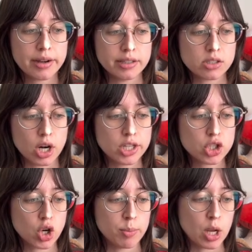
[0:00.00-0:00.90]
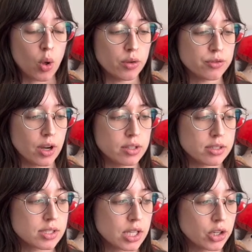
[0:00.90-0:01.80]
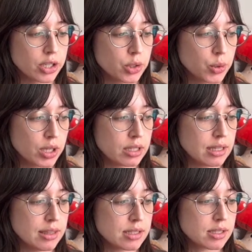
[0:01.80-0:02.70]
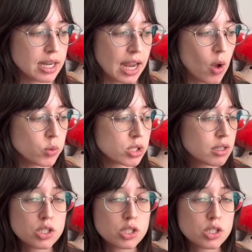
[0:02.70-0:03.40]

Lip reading: it's starting to show me all the funds that are included in this account.